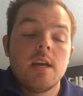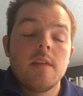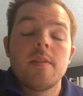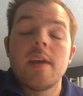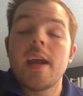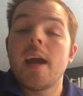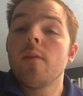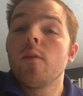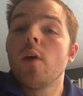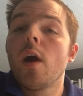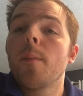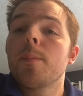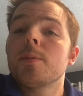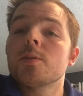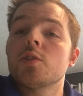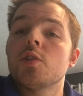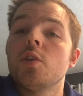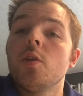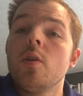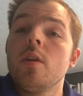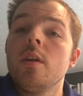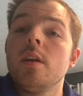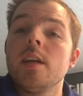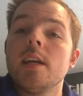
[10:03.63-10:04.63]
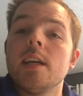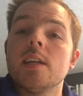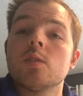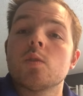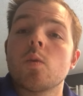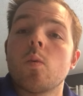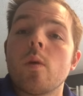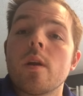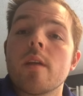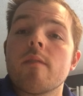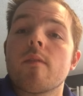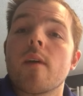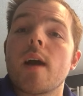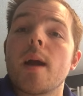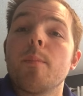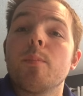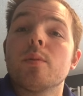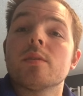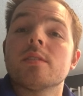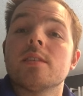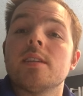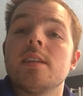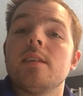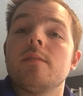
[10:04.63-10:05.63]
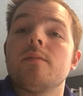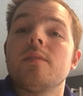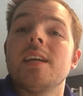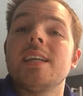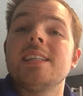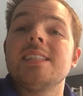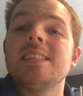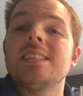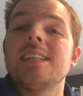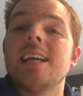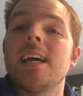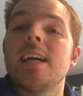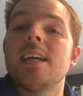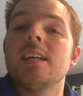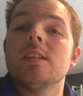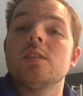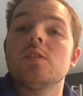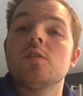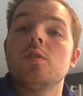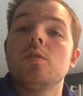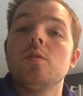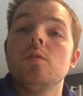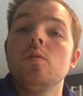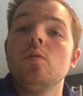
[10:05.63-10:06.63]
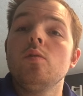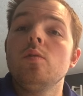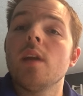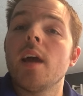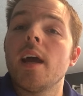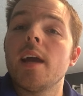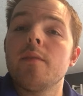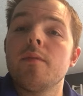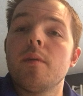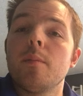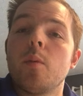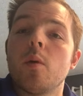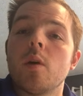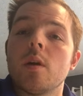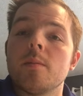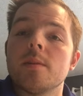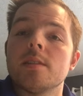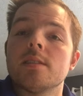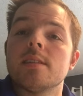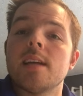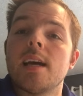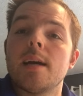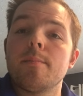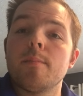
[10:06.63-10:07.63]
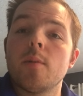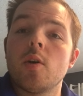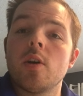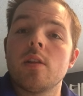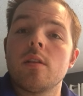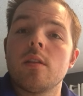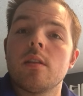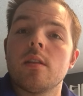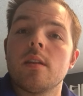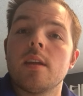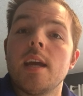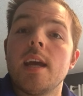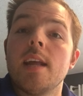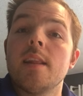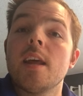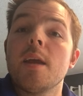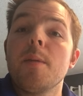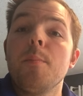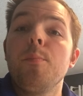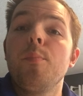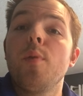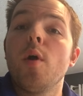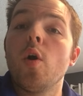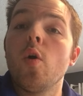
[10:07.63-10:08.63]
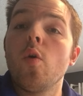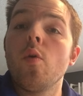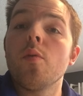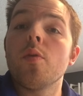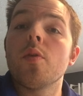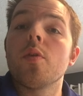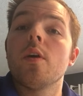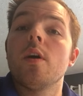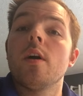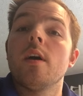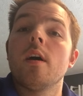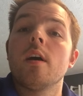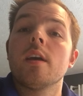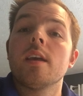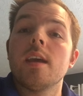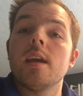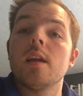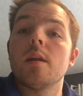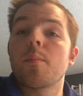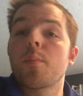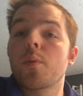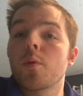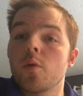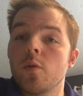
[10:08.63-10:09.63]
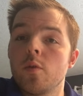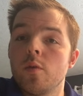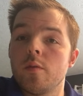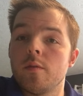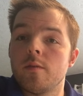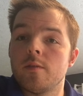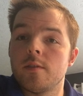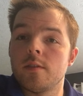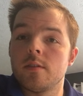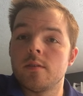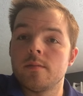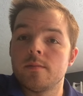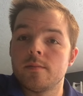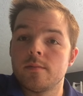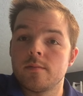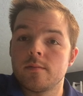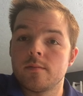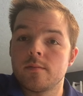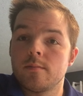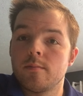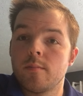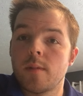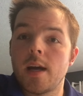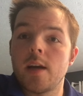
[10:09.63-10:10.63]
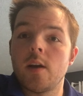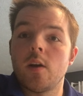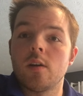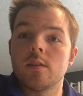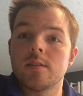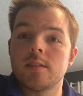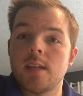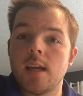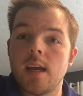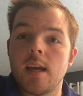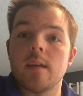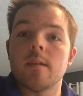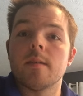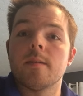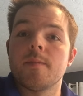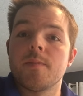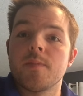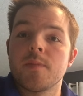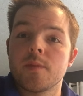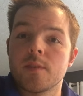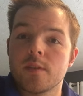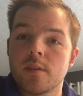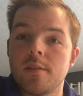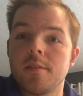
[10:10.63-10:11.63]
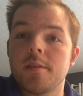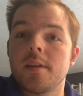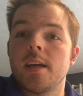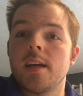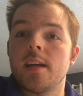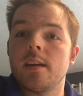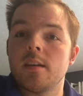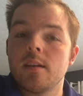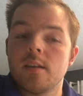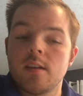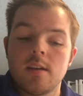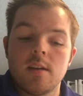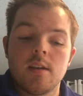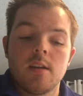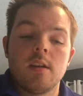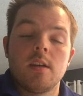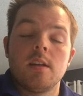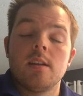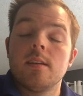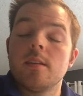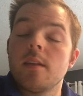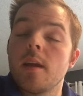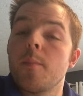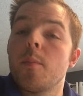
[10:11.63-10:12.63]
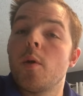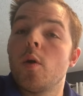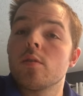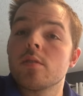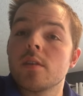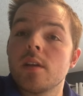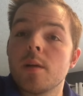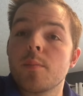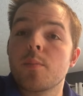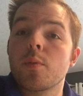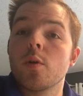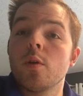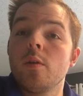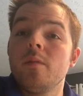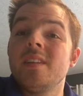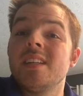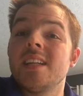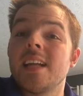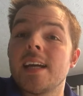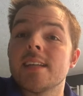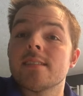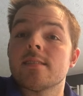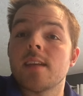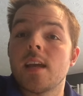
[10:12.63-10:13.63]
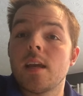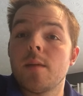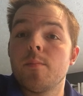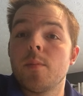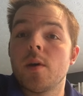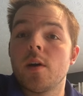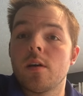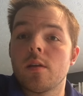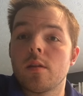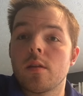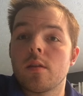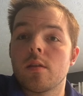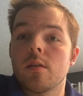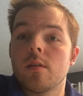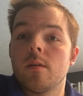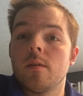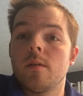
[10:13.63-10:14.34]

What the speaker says: They have an opportunity to get 25% if they set 2 life appointments that month and they both get approved by Allstate, okay? They both get approved in that same month.